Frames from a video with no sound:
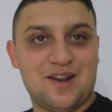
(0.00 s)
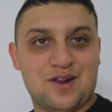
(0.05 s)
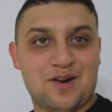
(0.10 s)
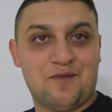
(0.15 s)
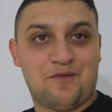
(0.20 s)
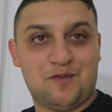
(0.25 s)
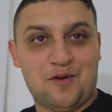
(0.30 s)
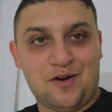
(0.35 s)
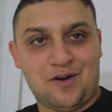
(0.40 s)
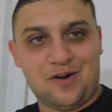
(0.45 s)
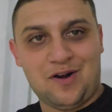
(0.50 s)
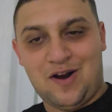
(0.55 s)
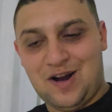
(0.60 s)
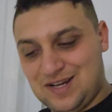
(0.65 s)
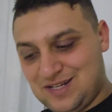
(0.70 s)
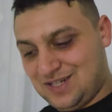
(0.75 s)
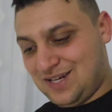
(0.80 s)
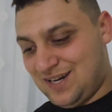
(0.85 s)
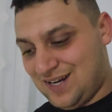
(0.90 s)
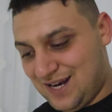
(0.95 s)
end of the vlog,
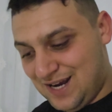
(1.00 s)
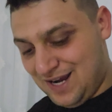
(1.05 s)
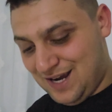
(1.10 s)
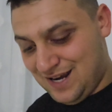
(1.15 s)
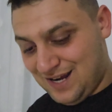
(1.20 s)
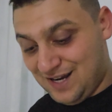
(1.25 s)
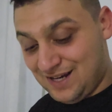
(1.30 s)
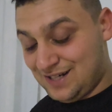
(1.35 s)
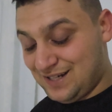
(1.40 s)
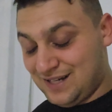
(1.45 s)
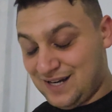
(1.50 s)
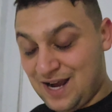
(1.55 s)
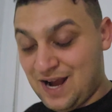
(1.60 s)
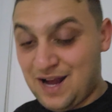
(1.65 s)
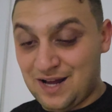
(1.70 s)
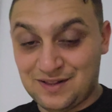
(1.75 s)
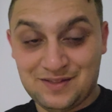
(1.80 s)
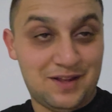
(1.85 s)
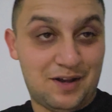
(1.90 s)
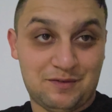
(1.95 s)
guys.
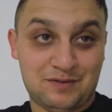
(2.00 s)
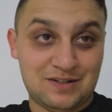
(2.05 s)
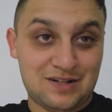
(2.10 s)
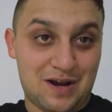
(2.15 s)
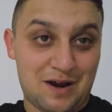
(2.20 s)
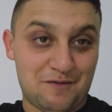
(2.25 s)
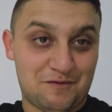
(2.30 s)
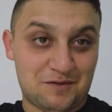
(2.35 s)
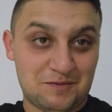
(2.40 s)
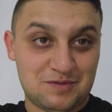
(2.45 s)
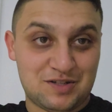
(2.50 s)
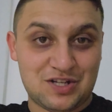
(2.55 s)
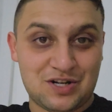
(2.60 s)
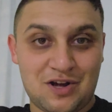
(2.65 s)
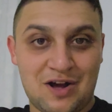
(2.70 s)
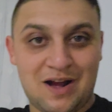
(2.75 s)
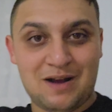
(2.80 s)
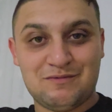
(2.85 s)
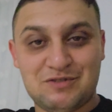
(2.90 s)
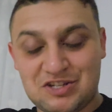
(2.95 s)
Nothing come from
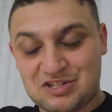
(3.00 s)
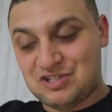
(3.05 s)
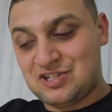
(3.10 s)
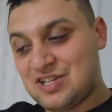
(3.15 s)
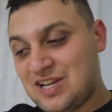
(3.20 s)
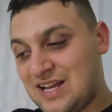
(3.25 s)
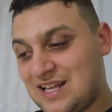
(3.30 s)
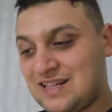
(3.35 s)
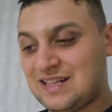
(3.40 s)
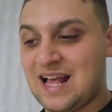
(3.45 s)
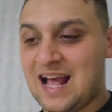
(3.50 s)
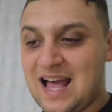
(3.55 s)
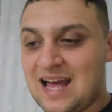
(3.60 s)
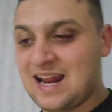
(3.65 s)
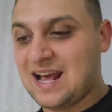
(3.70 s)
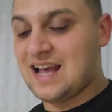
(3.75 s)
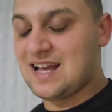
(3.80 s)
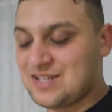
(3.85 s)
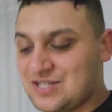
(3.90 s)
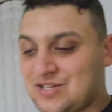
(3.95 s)
tonight. I'm just sitting
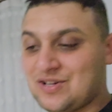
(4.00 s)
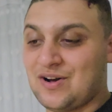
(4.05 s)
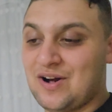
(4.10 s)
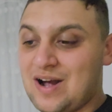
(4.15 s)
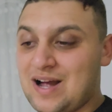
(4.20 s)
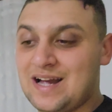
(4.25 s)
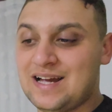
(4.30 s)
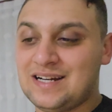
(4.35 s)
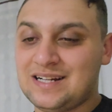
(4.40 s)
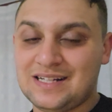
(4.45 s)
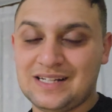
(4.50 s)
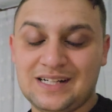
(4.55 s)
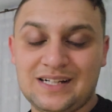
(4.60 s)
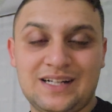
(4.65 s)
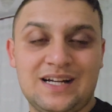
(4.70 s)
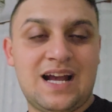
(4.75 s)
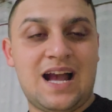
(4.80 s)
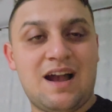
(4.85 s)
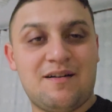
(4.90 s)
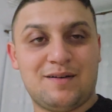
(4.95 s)
down outside
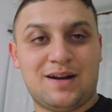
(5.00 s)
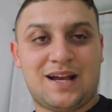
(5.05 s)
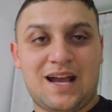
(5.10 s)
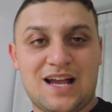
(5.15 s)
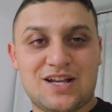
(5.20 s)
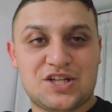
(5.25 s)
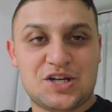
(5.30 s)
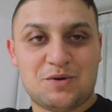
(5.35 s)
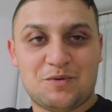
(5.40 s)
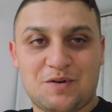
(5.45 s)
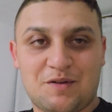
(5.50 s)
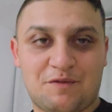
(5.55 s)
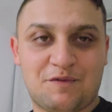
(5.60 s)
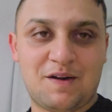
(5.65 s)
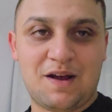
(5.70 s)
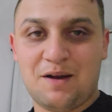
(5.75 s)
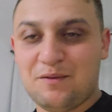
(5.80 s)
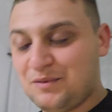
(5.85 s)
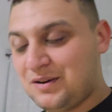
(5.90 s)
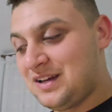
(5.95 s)
having a catch up with the
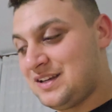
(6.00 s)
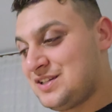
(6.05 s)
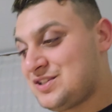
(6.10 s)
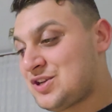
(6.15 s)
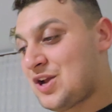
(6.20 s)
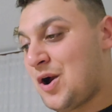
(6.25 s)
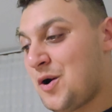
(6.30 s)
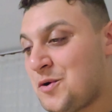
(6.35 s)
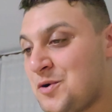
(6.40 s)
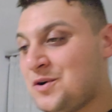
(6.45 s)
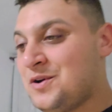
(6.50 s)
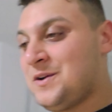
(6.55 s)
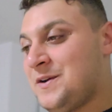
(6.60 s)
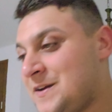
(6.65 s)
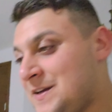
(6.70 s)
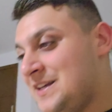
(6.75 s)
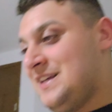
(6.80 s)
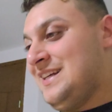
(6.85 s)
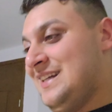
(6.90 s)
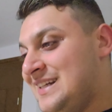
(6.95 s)
family. So
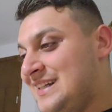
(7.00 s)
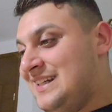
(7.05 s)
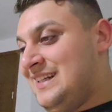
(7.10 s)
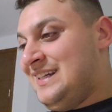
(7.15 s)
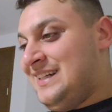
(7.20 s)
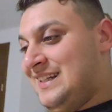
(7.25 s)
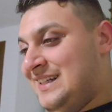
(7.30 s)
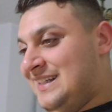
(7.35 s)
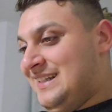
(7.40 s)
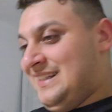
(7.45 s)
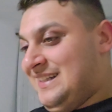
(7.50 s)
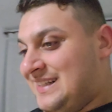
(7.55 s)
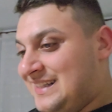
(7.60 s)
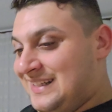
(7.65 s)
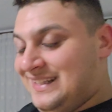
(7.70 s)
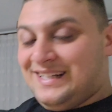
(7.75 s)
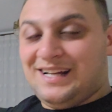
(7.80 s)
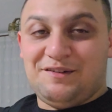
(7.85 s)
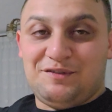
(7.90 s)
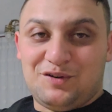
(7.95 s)

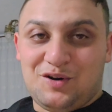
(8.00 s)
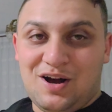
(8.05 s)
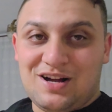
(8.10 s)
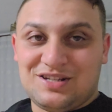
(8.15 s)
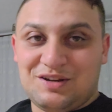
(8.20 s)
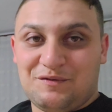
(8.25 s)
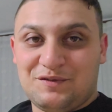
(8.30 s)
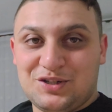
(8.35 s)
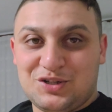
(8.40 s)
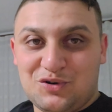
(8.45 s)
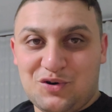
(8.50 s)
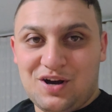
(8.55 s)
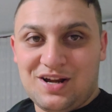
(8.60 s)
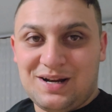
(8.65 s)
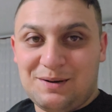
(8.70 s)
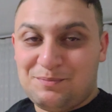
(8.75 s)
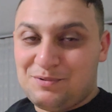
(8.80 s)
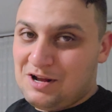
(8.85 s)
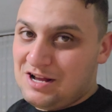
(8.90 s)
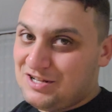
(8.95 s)
if you guys have
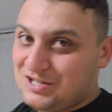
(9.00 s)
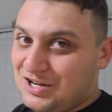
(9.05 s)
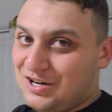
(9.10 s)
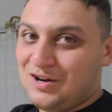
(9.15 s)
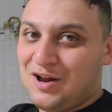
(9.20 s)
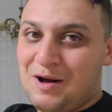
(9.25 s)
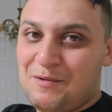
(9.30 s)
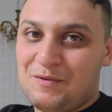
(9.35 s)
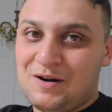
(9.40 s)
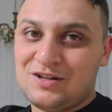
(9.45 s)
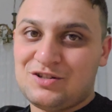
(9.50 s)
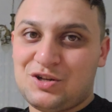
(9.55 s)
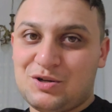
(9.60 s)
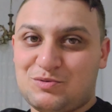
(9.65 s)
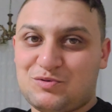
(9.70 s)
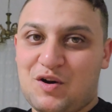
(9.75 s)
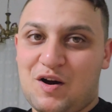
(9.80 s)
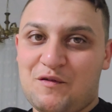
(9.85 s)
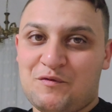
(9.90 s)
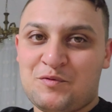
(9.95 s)
enjoyed, please hit the like button,
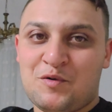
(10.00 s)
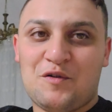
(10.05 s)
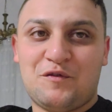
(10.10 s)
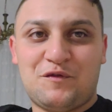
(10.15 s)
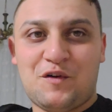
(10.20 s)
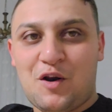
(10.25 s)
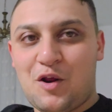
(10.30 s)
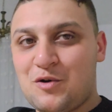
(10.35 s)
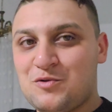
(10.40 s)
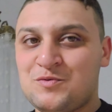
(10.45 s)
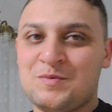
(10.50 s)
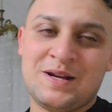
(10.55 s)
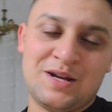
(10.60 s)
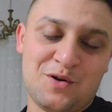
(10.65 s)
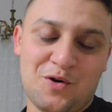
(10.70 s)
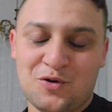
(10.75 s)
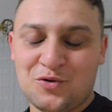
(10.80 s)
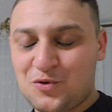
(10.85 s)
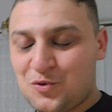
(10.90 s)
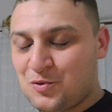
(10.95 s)
subscribe for more, follow
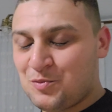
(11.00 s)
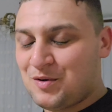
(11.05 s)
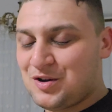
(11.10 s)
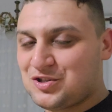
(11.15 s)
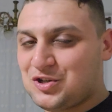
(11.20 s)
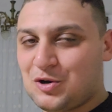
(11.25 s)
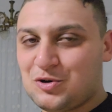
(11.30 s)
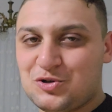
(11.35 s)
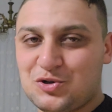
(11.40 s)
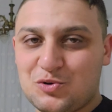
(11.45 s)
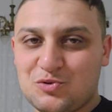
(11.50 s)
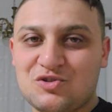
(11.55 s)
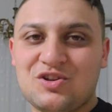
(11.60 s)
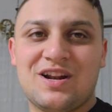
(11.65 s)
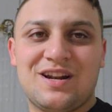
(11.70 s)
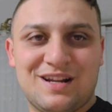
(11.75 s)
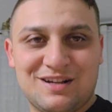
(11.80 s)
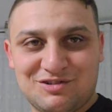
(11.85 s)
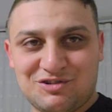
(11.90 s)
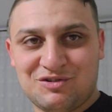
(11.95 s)
me on all my
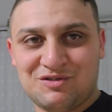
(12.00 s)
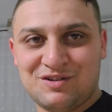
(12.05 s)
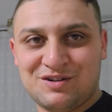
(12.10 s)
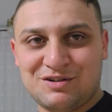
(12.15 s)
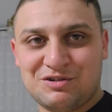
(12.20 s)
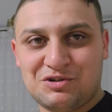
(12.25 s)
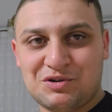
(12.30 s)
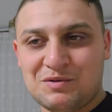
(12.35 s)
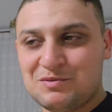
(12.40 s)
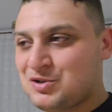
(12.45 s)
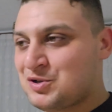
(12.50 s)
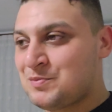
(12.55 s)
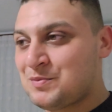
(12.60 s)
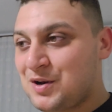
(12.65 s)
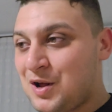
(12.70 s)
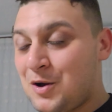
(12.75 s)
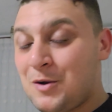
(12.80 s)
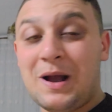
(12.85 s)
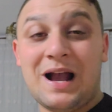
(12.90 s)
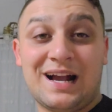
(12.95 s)
socials, links are in the description
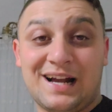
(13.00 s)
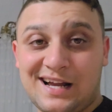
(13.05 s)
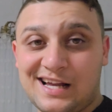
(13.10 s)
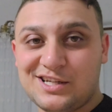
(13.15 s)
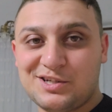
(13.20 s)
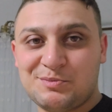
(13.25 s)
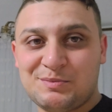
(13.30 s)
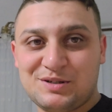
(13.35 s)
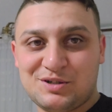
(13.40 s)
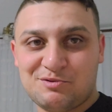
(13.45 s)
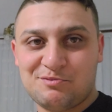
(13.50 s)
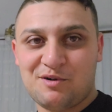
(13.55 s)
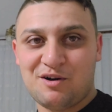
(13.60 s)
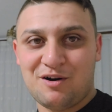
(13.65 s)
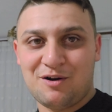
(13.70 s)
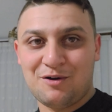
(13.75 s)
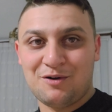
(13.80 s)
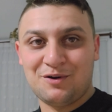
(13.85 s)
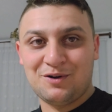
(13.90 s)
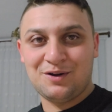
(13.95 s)
below, and catch me
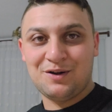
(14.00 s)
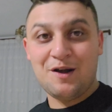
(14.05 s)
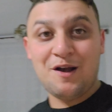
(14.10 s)
tomorrow